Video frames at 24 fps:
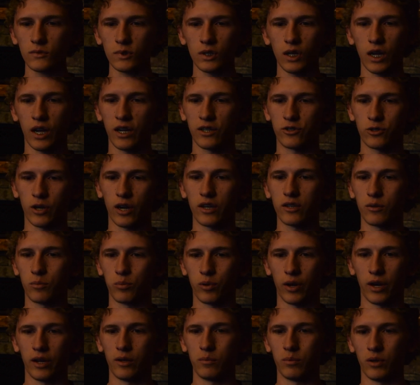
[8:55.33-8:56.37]
I tried to
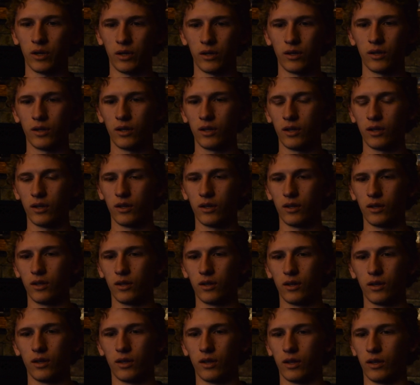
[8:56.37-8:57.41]
pray, but
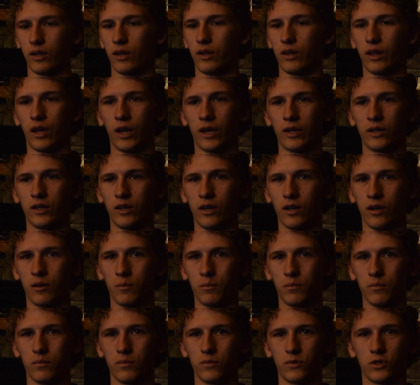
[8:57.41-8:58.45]
I ended
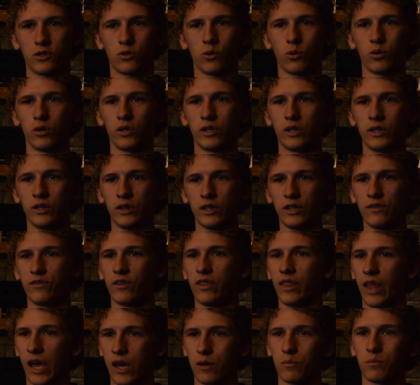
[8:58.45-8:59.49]
up totally leaving
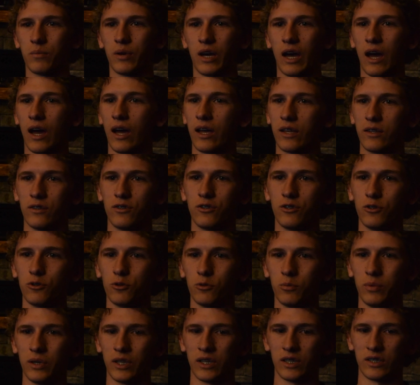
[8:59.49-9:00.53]
that behind too,
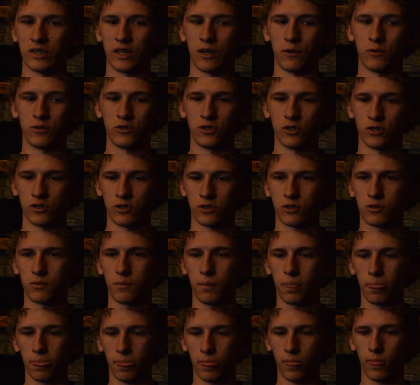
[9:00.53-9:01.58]
because I was just
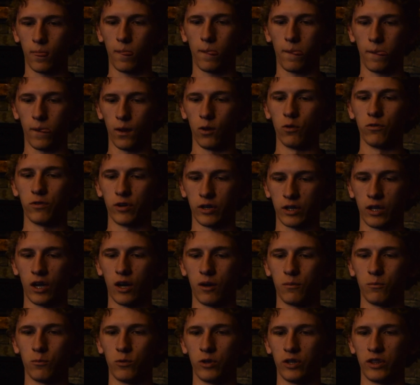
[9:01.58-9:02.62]

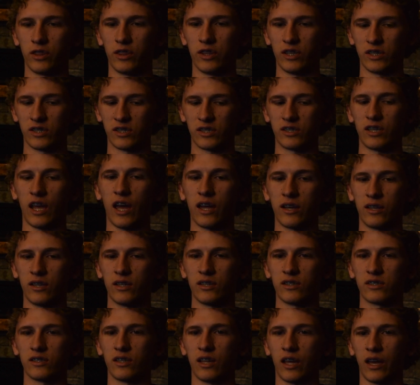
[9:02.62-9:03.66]
overcome with this
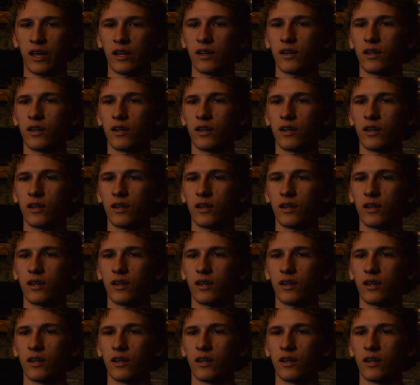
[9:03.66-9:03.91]
sadness that